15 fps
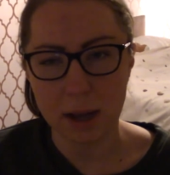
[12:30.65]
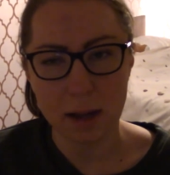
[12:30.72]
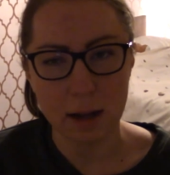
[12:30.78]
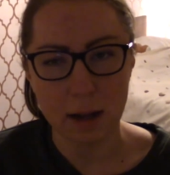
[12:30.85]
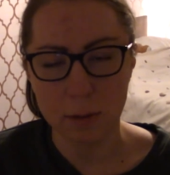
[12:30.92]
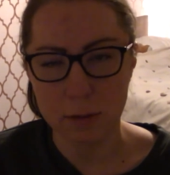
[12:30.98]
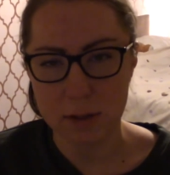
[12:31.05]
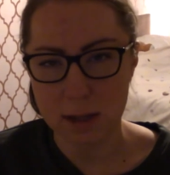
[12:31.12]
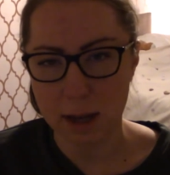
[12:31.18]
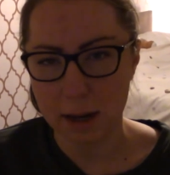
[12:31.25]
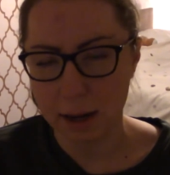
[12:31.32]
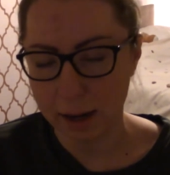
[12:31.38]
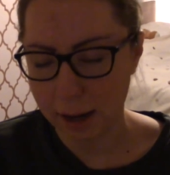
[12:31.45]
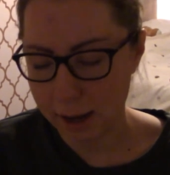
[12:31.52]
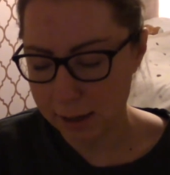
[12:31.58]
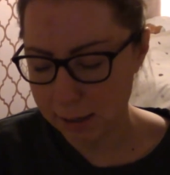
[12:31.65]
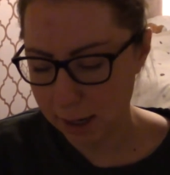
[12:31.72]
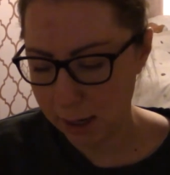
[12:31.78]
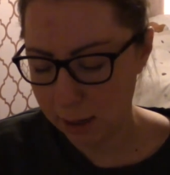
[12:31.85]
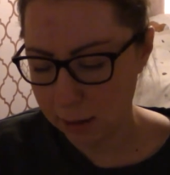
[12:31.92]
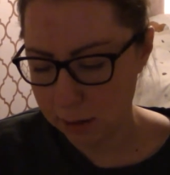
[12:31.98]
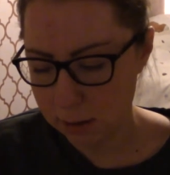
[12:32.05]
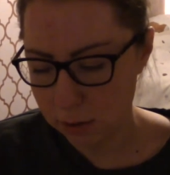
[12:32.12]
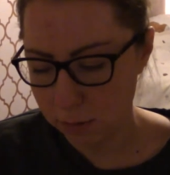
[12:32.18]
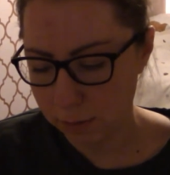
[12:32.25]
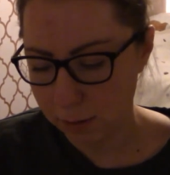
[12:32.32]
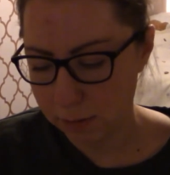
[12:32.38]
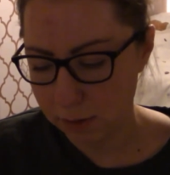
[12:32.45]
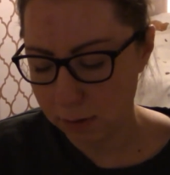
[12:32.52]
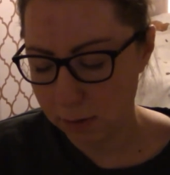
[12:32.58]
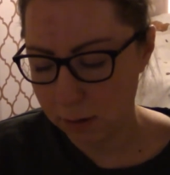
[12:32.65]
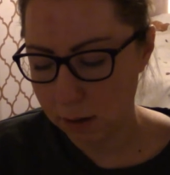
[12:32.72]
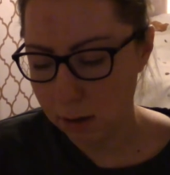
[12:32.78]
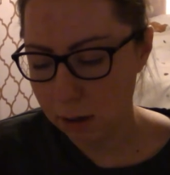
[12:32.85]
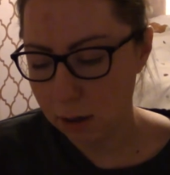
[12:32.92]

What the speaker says: I was getting like a headache and stuff after it.